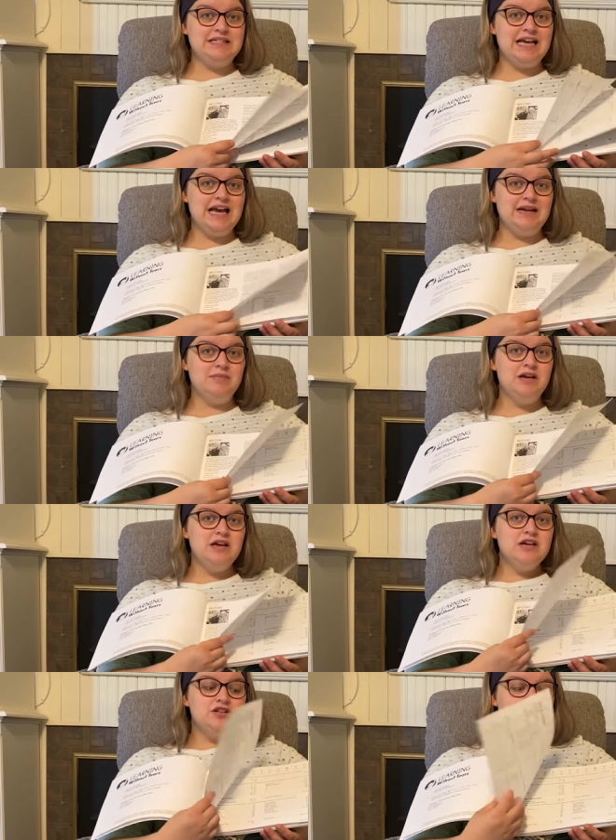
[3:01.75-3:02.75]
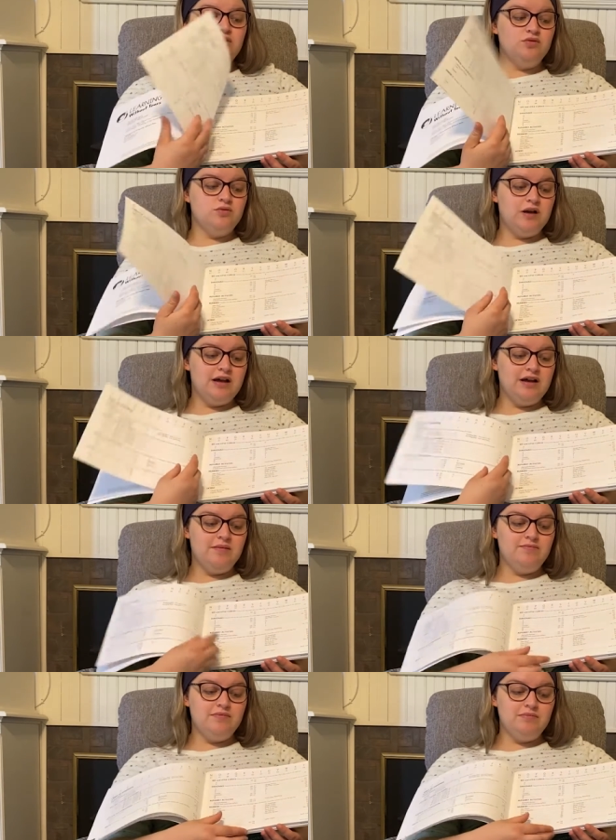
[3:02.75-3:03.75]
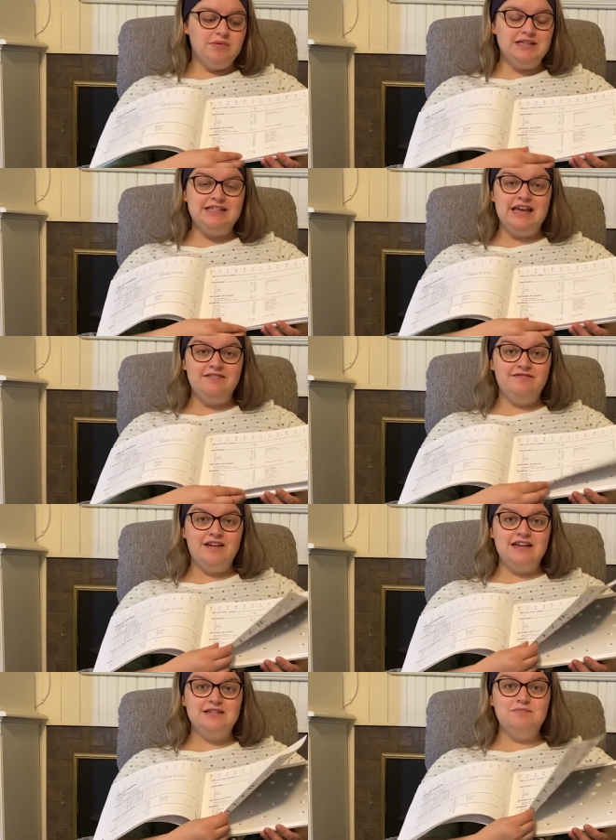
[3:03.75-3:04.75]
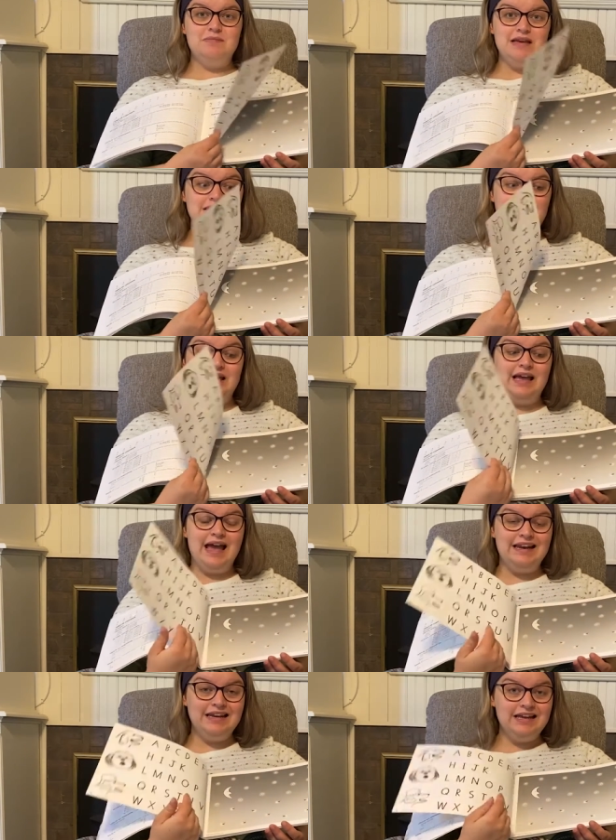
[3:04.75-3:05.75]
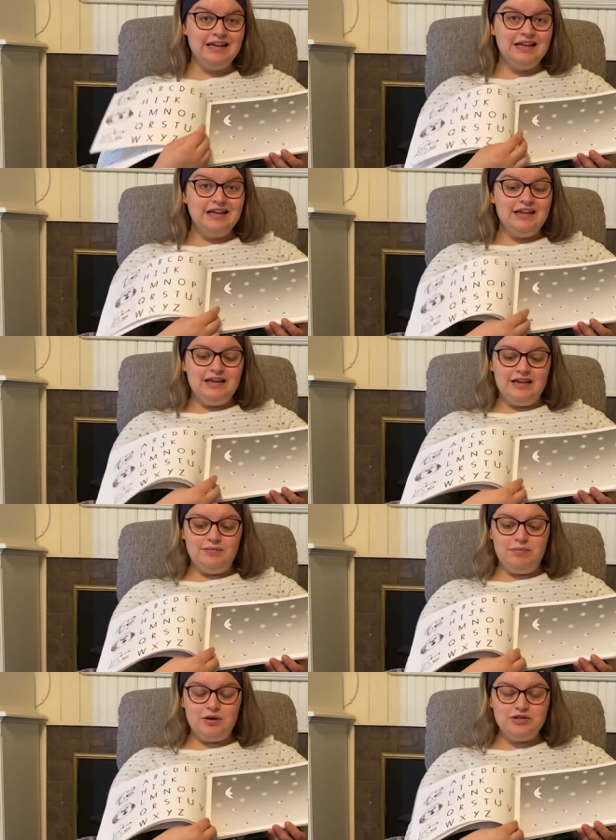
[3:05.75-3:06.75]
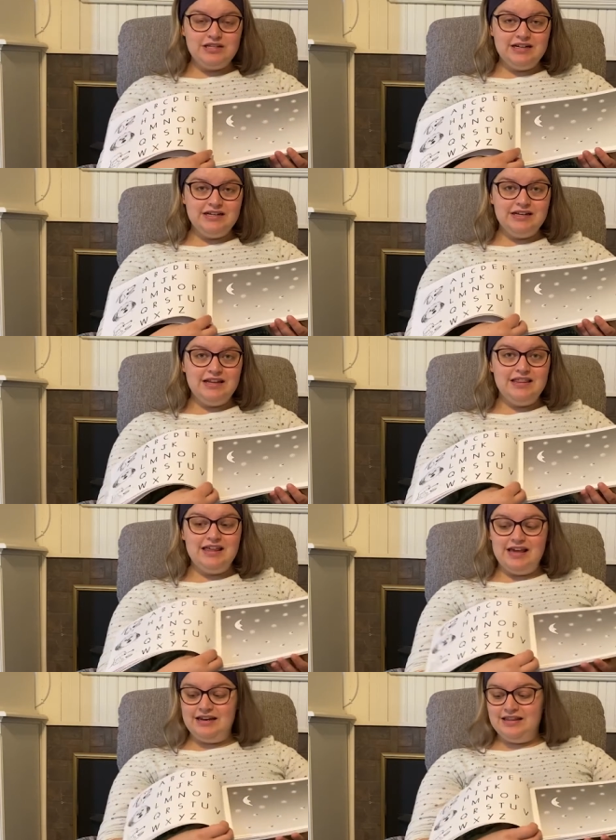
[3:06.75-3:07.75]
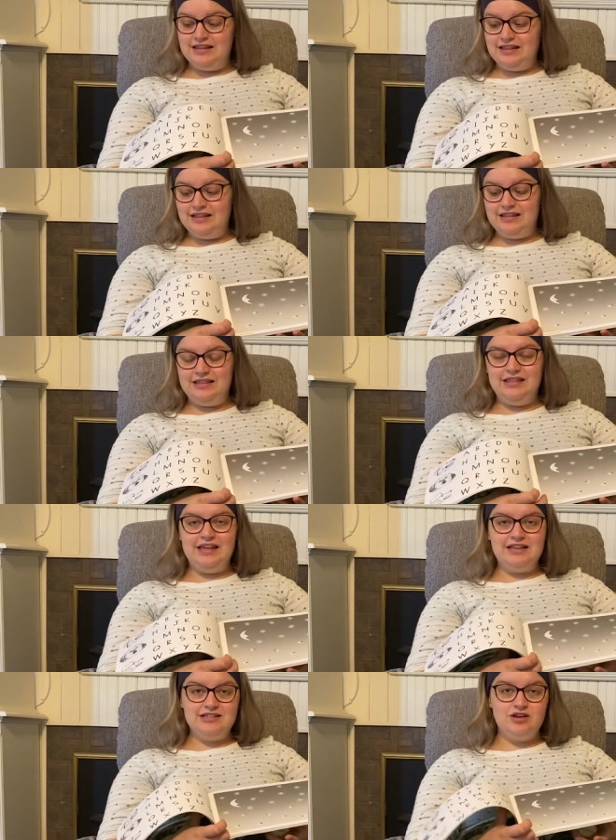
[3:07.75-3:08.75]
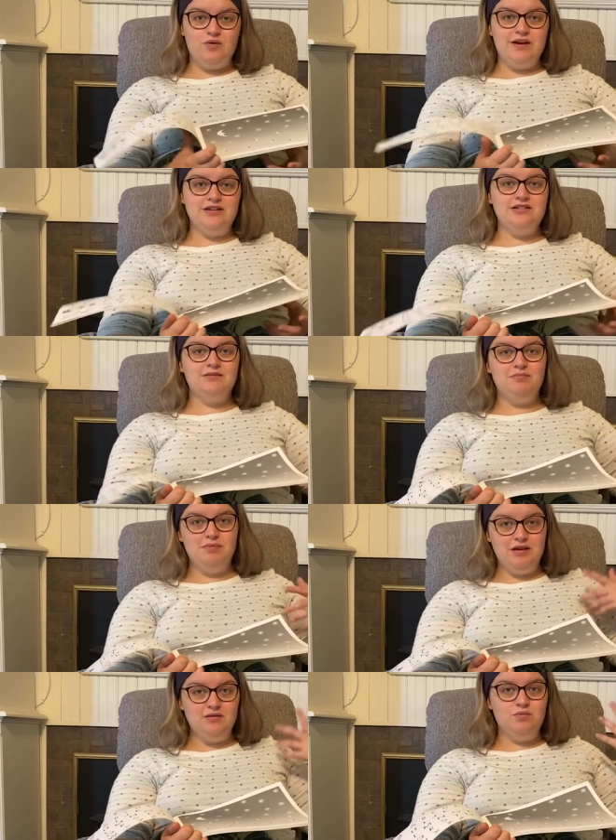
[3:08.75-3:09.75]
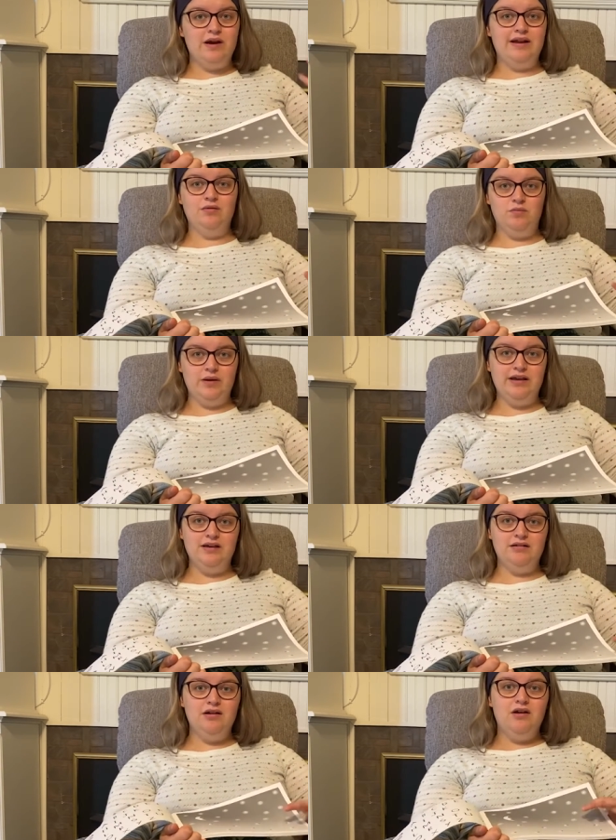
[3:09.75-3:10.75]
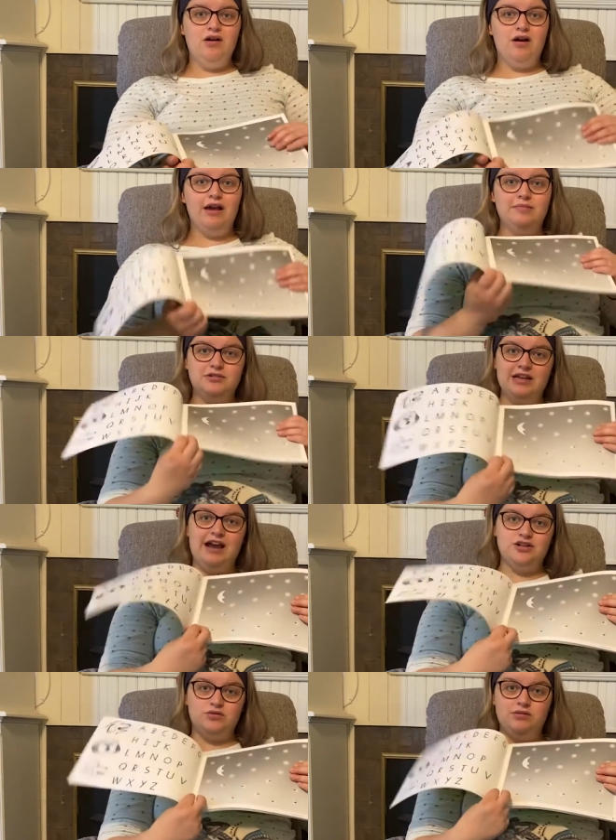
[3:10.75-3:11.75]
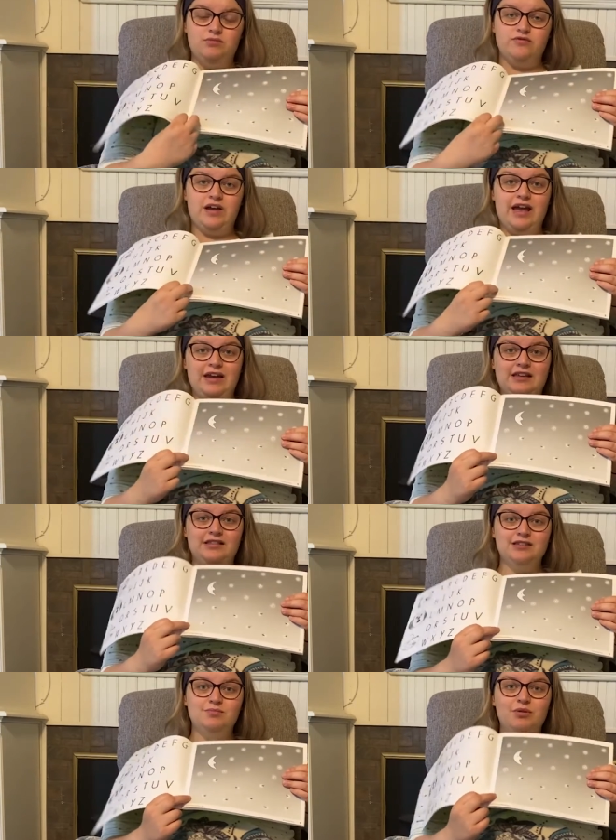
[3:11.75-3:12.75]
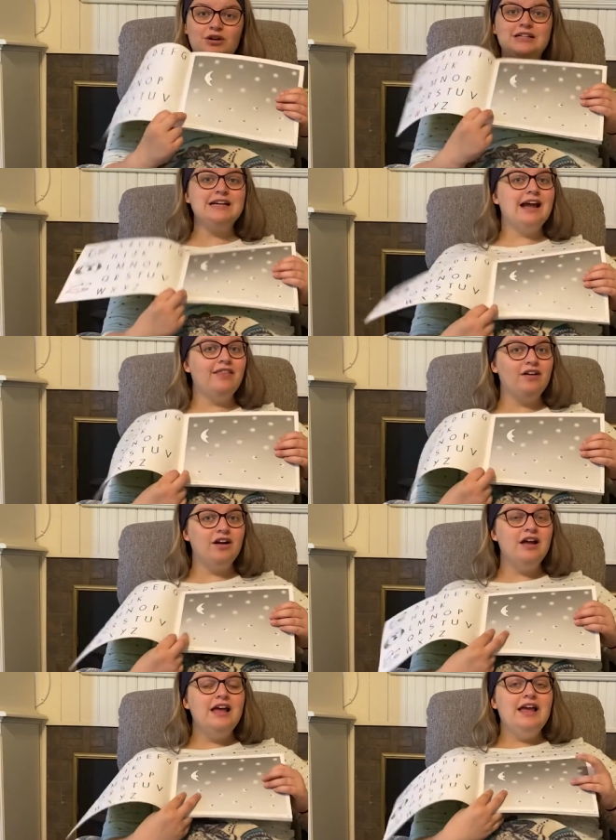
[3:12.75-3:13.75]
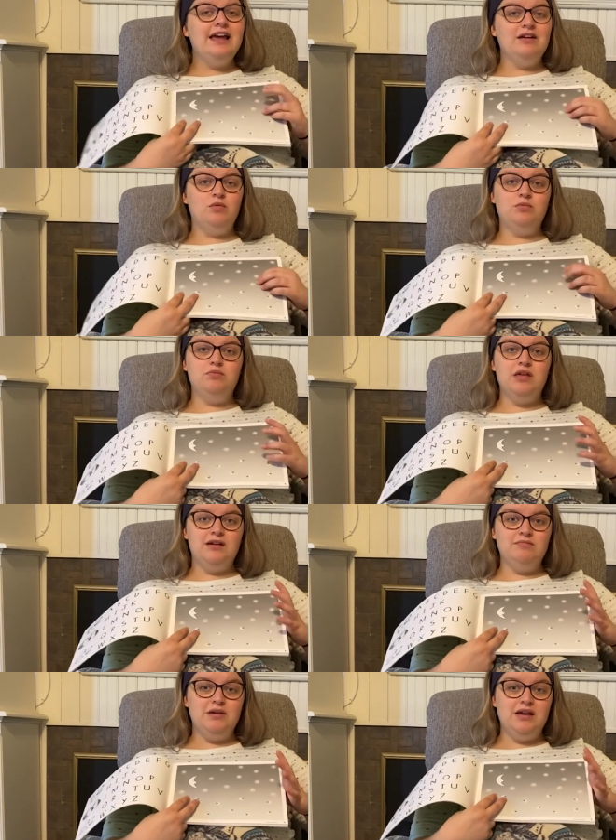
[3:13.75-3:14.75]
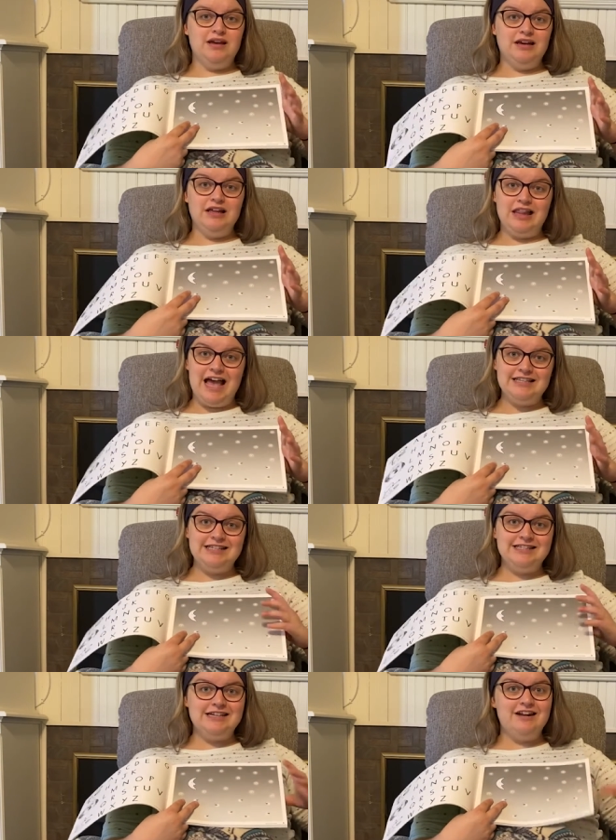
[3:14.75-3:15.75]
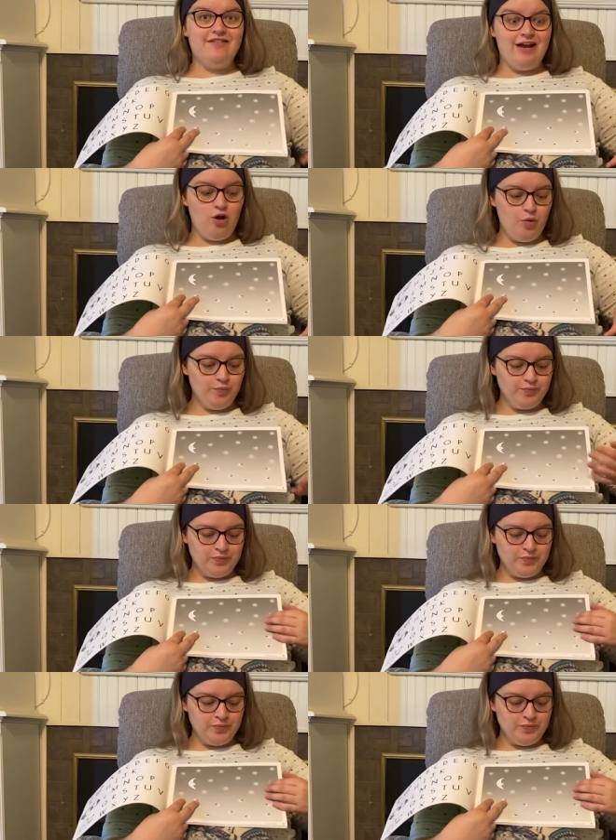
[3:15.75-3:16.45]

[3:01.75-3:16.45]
time to um, be safe and meet again in person, then that's going to be when we are able to actually move ahead in this book together, and it will then be in class instead of at home.